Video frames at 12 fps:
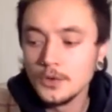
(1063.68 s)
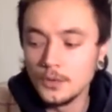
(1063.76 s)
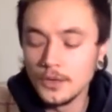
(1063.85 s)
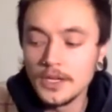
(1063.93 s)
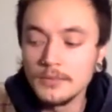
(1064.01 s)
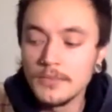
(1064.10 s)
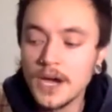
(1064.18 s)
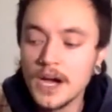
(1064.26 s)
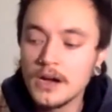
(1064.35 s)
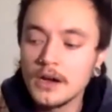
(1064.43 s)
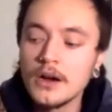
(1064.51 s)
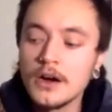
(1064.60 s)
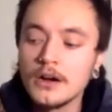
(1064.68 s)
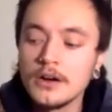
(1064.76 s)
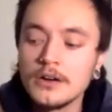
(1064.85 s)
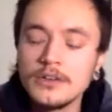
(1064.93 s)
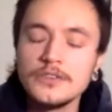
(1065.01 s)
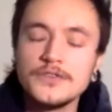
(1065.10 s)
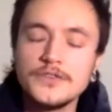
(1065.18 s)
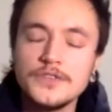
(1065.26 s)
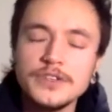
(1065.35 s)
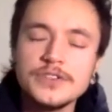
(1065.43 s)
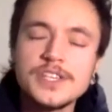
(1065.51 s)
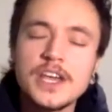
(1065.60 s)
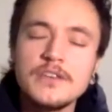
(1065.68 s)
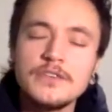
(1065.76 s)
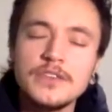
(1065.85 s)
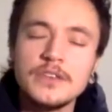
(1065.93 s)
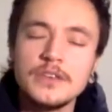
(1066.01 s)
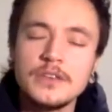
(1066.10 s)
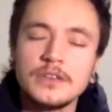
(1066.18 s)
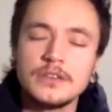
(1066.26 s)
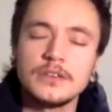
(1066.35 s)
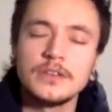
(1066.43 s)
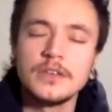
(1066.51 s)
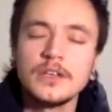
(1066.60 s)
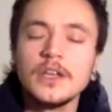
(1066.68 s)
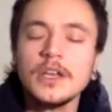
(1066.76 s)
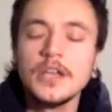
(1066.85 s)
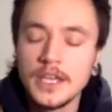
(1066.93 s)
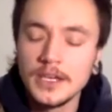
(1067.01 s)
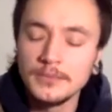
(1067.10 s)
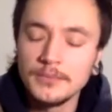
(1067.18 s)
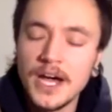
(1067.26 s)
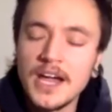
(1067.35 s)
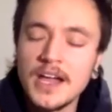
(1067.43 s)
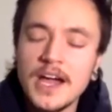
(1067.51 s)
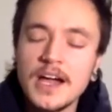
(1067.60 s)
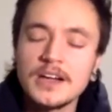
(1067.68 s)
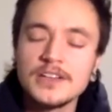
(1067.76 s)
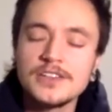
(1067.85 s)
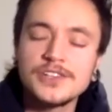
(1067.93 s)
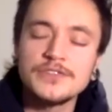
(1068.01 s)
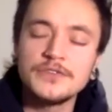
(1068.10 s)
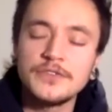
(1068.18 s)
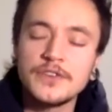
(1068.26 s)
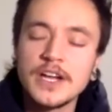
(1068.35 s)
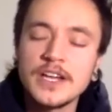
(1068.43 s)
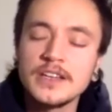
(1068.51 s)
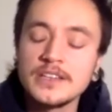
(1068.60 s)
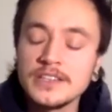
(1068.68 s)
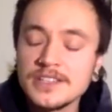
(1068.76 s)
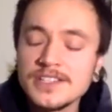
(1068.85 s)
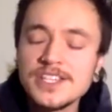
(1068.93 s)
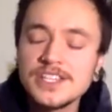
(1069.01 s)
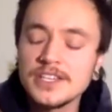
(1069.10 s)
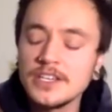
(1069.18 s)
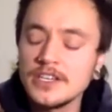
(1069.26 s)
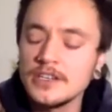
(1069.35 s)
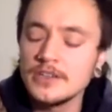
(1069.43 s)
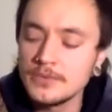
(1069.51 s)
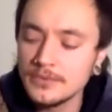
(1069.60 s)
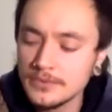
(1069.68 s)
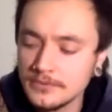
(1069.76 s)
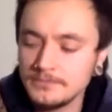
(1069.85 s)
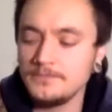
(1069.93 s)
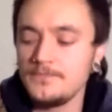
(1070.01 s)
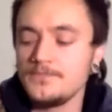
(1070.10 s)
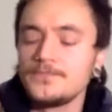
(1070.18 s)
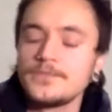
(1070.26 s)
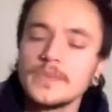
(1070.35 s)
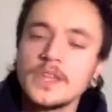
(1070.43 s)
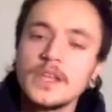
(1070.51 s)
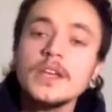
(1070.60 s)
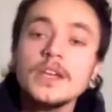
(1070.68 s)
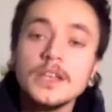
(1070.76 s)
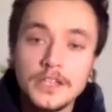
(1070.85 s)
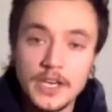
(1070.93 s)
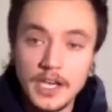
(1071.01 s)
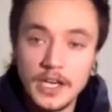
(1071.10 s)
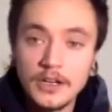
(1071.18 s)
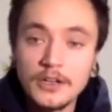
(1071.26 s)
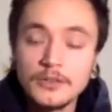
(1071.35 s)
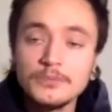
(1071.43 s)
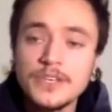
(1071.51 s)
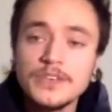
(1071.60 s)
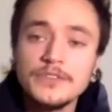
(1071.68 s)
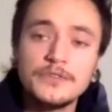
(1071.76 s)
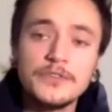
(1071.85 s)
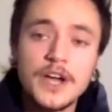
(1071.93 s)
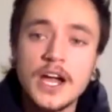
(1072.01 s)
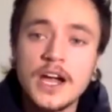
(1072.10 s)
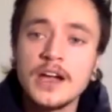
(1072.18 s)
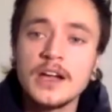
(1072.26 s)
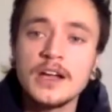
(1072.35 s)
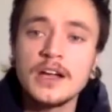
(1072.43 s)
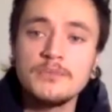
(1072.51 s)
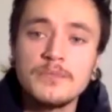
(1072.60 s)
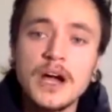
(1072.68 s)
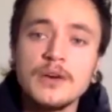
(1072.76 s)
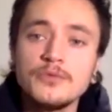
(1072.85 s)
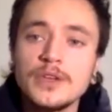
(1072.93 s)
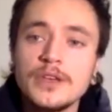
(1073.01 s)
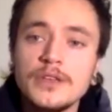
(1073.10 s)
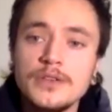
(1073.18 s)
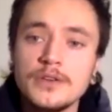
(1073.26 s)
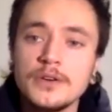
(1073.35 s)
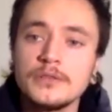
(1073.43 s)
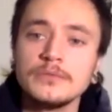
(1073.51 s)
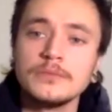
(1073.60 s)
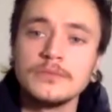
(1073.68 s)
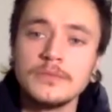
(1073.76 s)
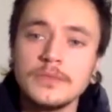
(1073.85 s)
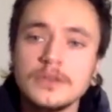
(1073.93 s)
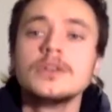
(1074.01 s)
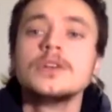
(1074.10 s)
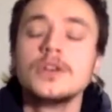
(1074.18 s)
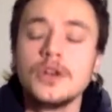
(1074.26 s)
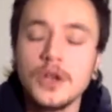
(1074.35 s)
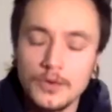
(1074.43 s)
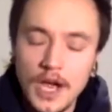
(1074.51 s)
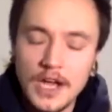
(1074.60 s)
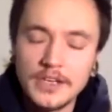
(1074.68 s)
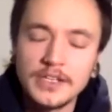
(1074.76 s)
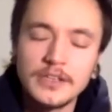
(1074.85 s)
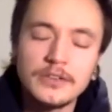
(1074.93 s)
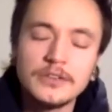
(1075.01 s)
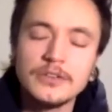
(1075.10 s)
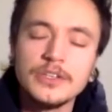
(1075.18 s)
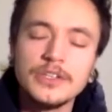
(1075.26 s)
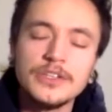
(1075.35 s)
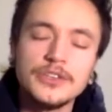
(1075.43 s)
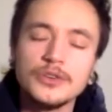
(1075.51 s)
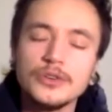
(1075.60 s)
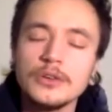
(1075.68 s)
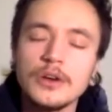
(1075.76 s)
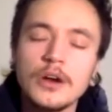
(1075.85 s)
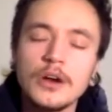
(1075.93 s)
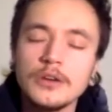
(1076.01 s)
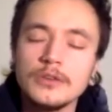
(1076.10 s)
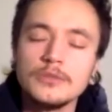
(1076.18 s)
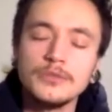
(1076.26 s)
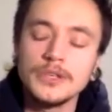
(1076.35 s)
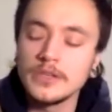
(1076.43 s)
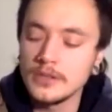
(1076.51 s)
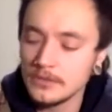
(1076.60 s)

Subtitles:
When my heart feels heavy and my eyes are fighting sleep, help me find my rhythm right here in your heartbeat.